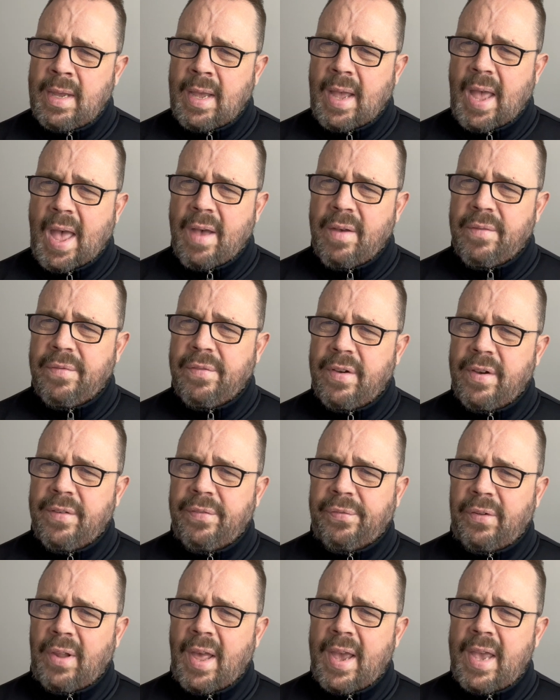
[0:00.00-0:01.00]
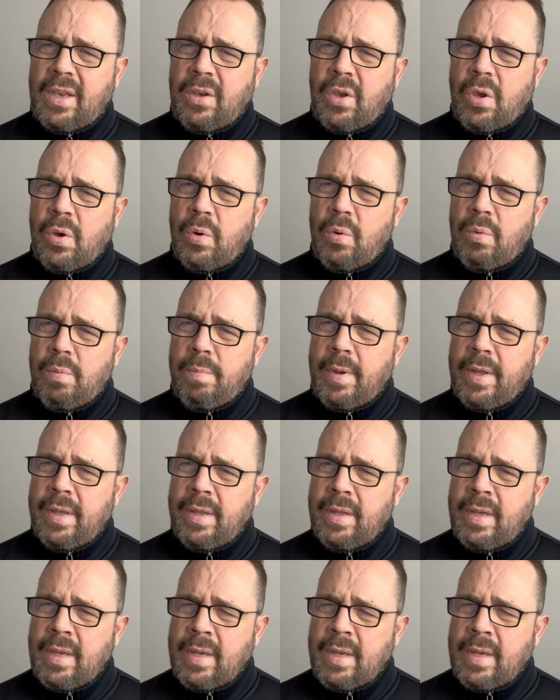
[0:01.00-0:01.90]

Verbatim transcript: I have uh, Flycube